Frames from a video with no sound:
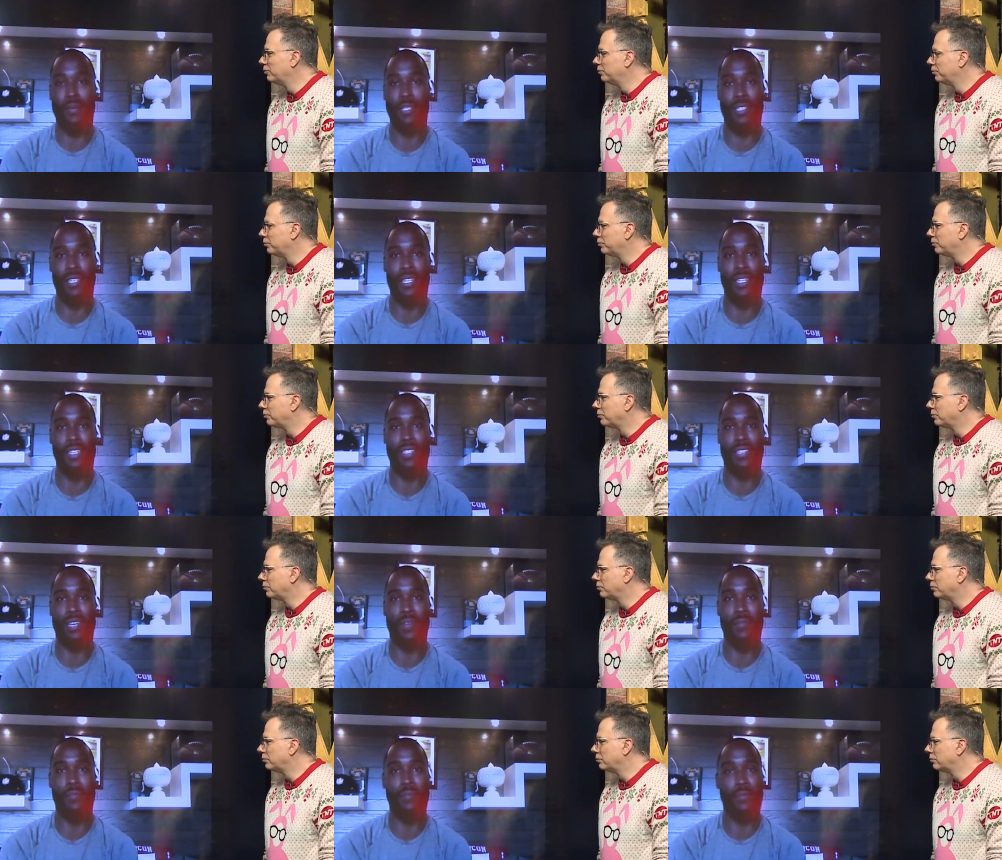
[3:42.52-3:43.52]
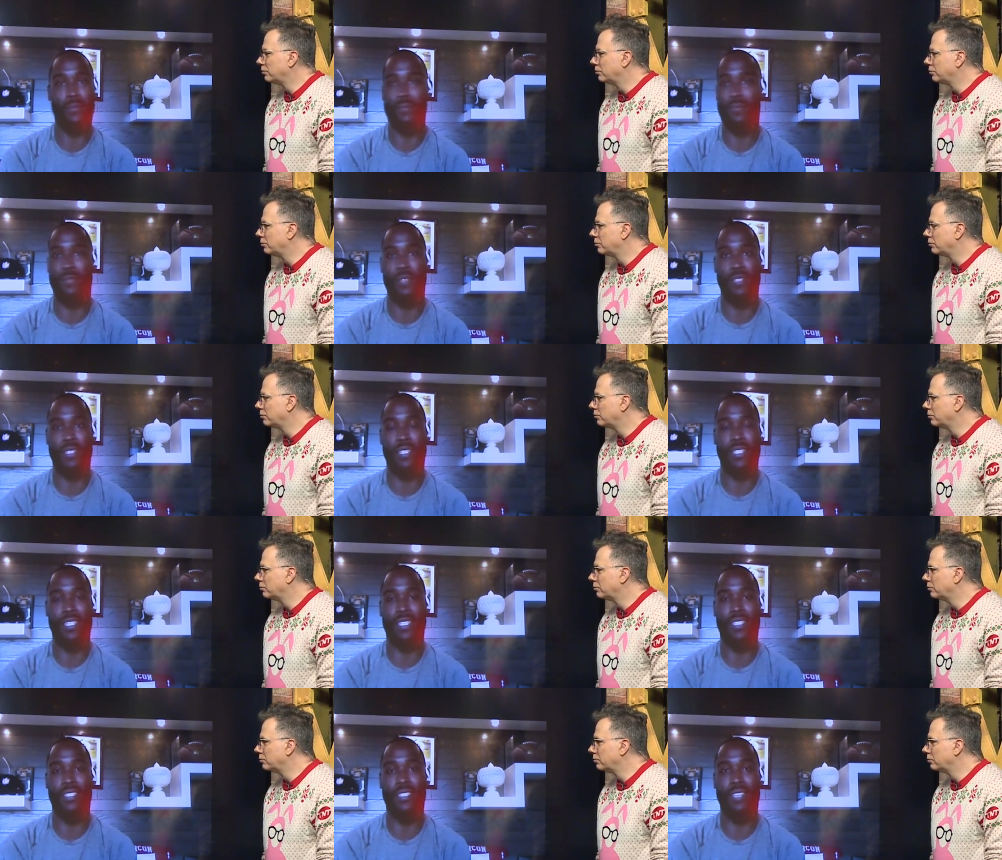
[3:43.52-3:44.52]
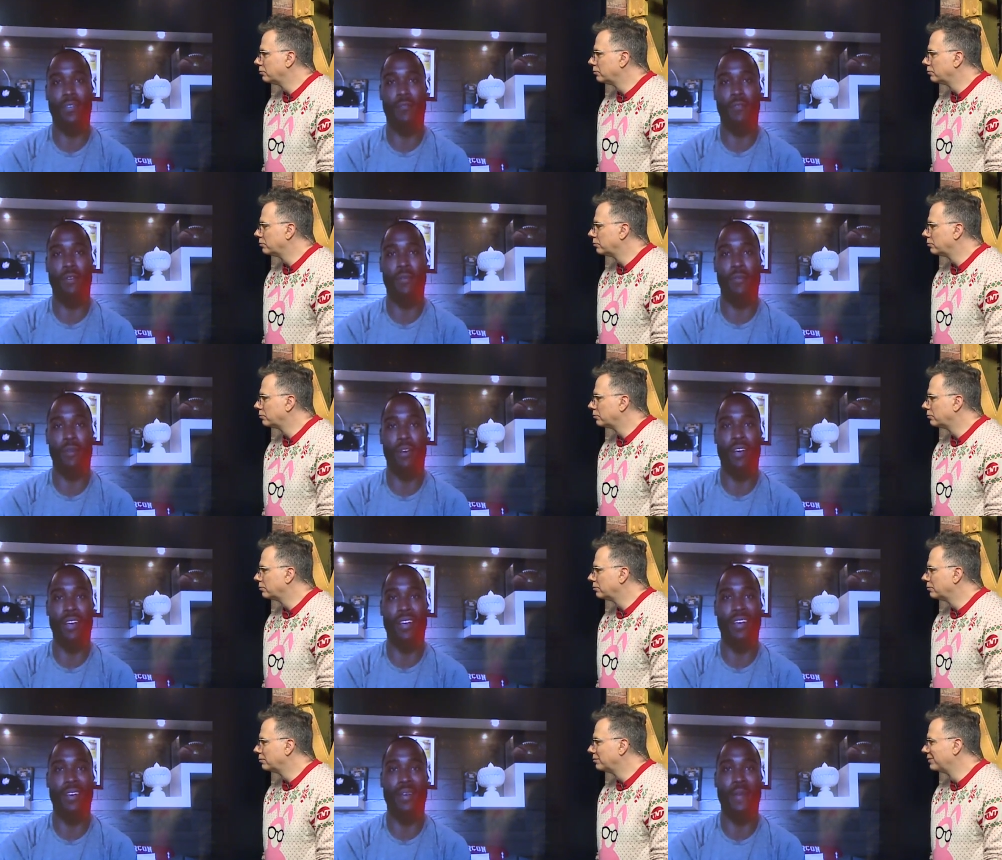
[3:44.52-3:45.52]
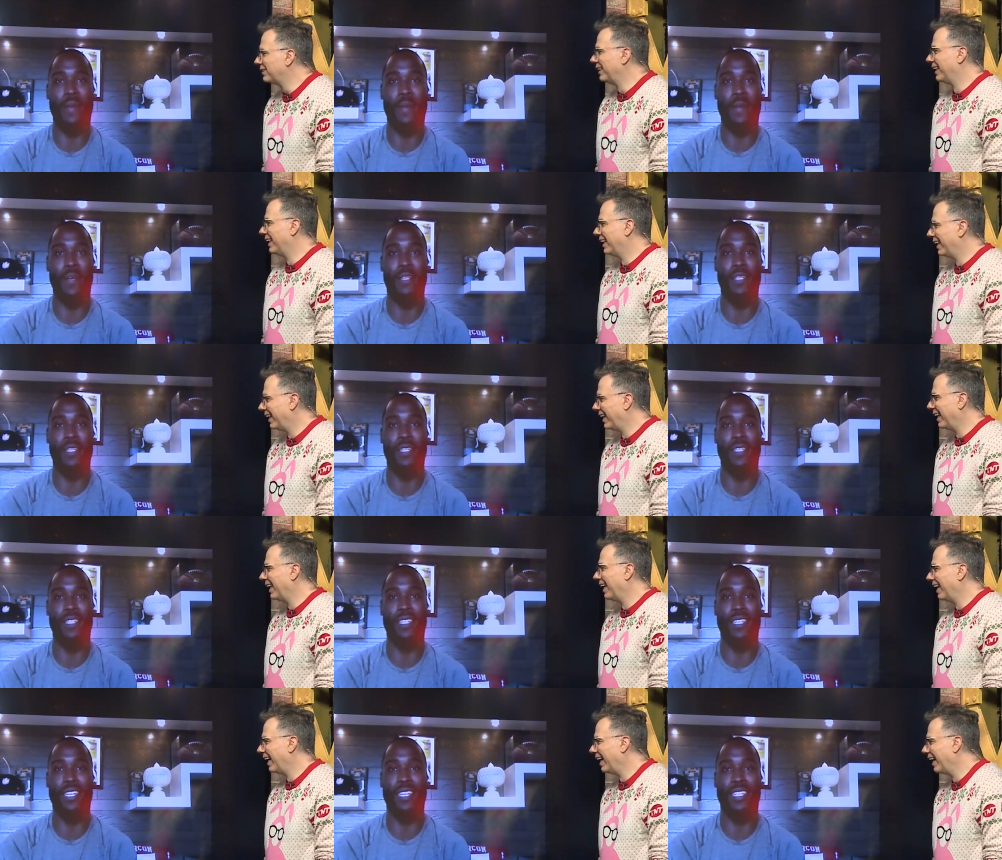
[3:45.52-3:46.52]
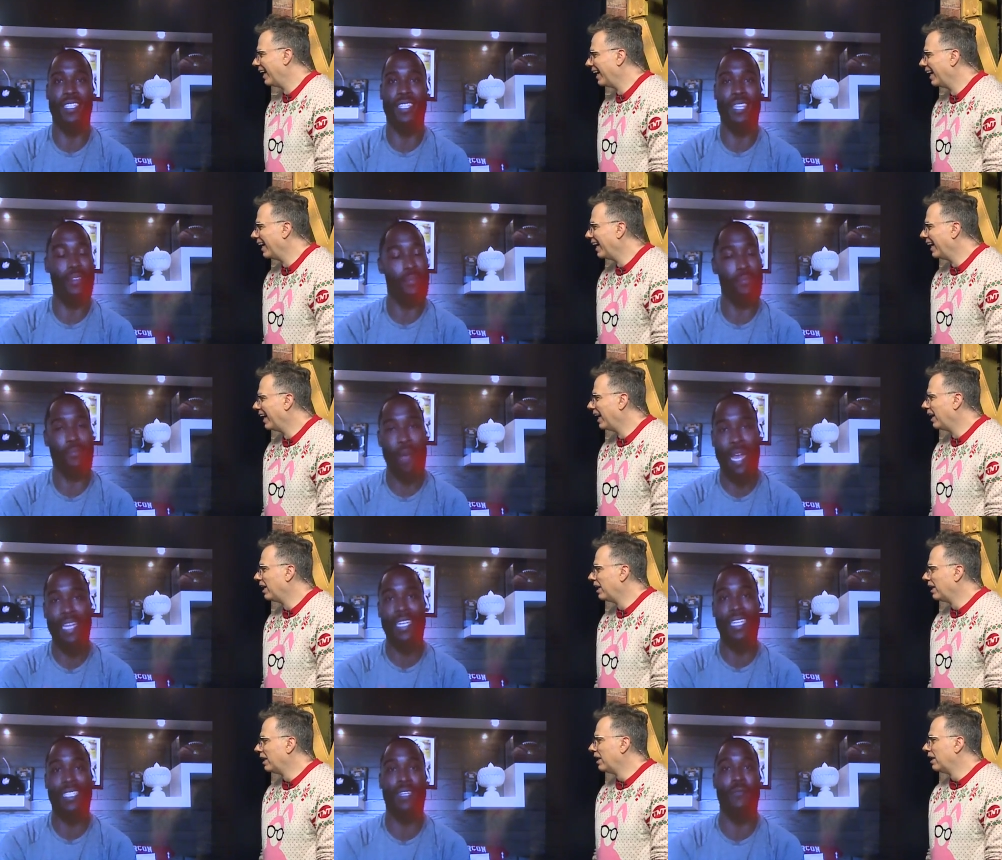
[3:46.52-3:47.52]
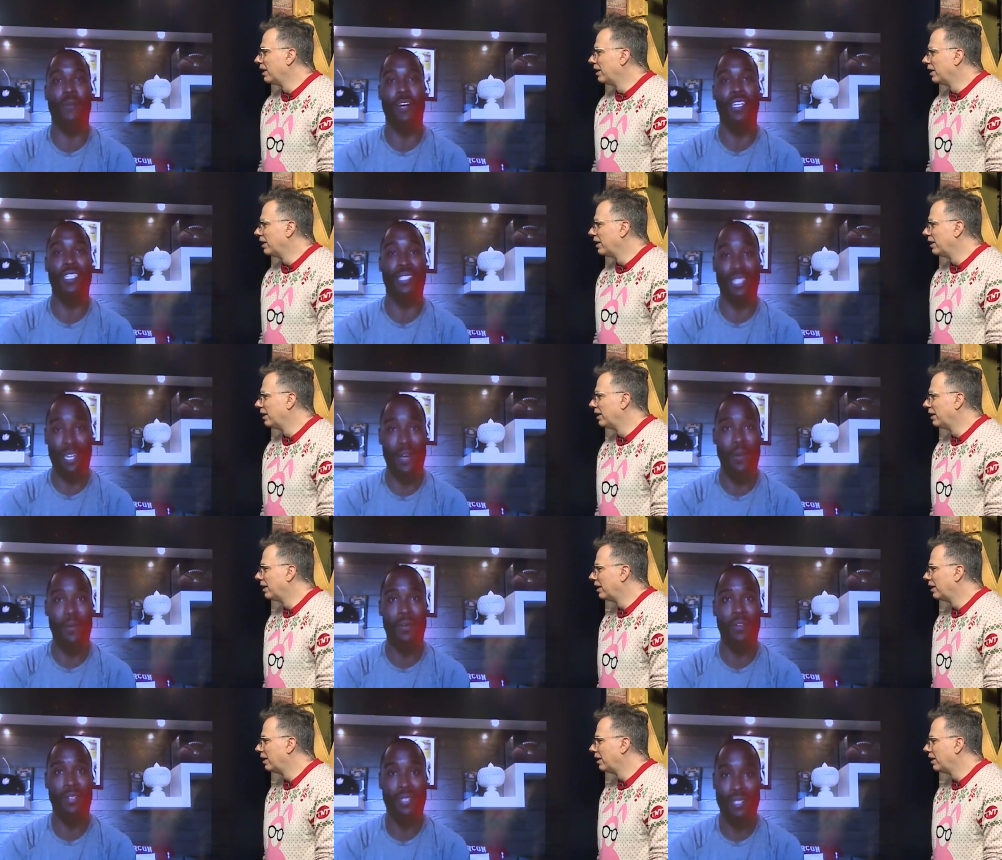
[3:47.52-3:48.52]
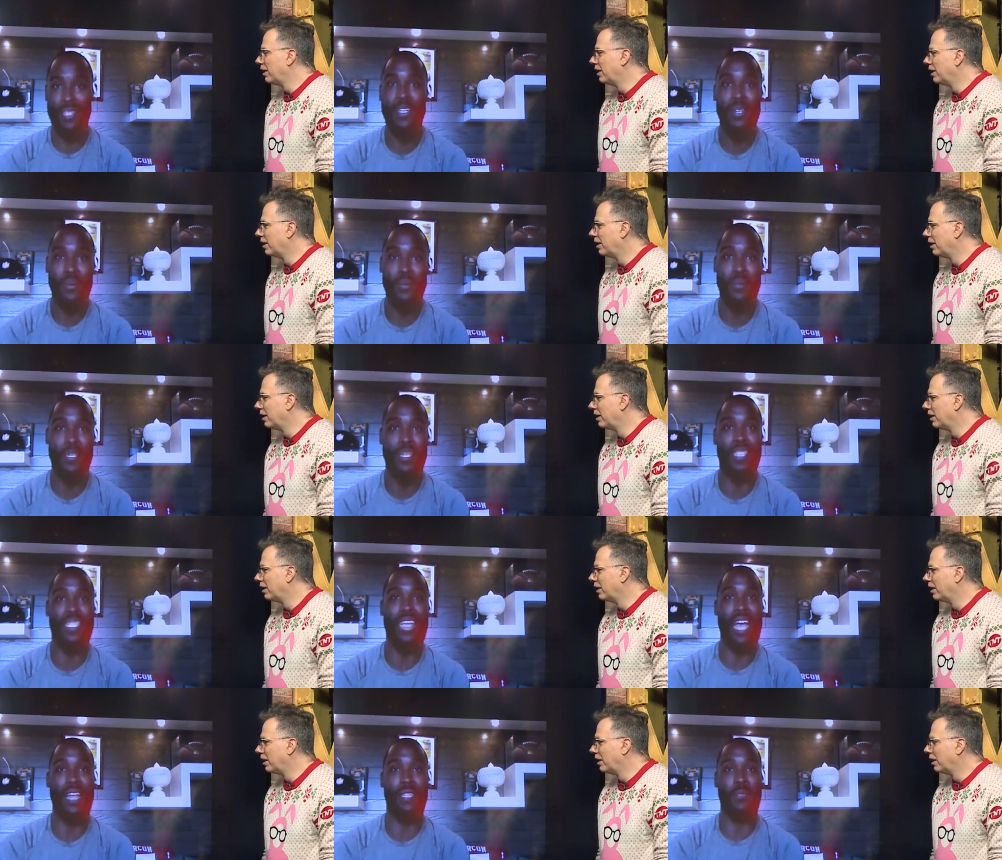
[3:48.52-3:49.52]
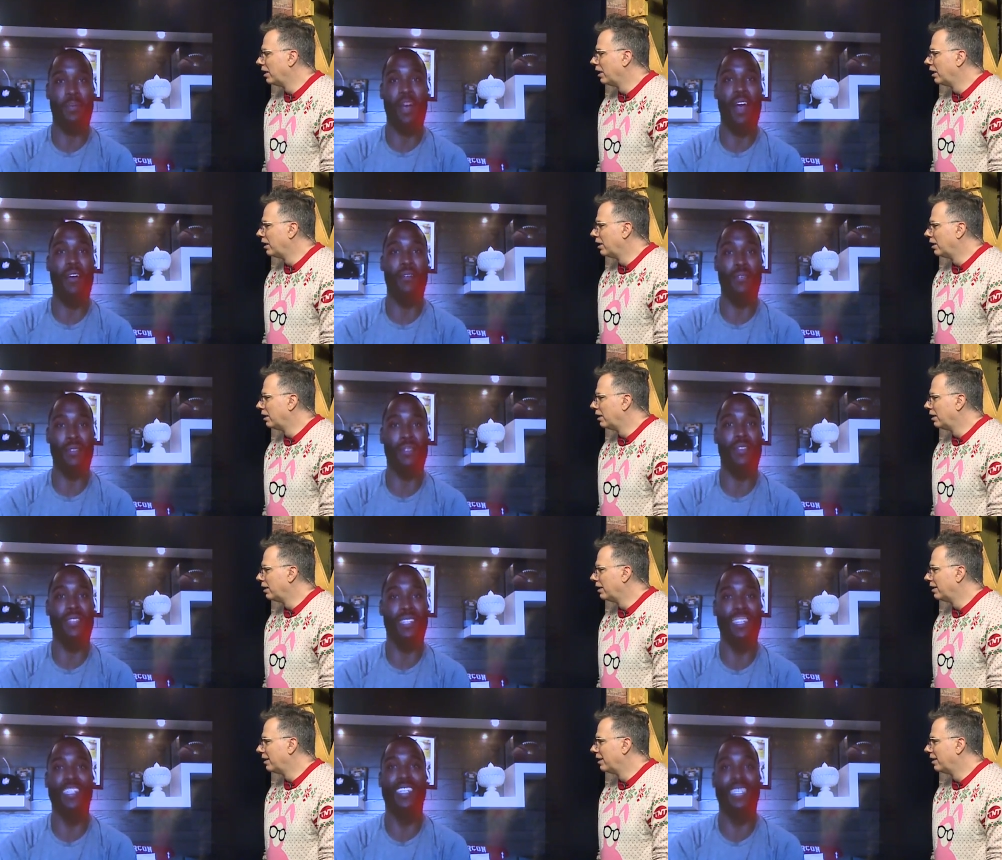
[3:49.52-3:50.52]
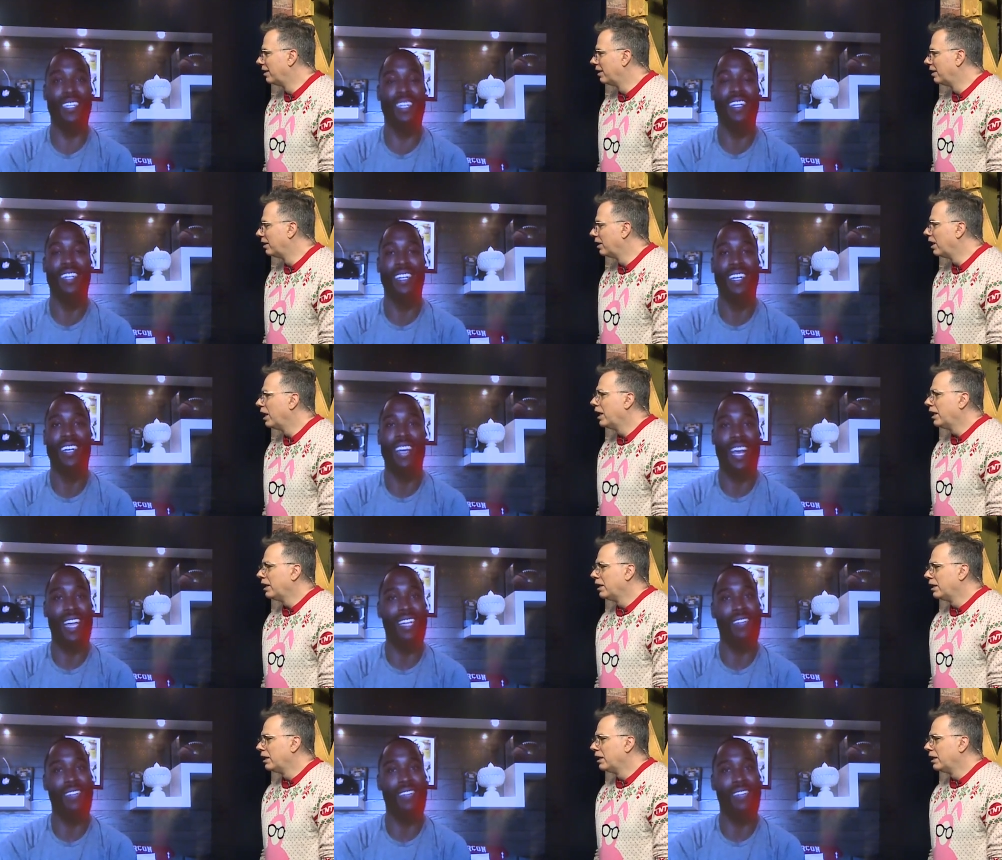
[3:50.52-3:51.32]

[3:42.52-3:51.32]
Speaker 1: that come in the league. like, yeah, but he got it, it, It's different, but you know it, it, it's Peyton gets it where it needs to go with the tightest Spiro, yeah,